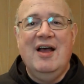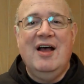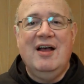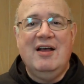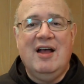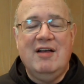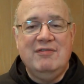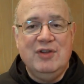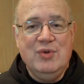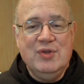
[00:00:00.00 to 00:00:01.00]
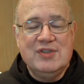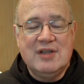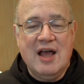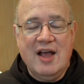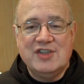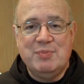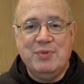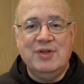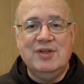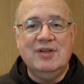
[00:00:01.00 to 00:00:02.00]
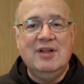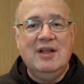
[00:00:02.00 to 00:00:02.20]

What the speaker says: of Luke's Gospel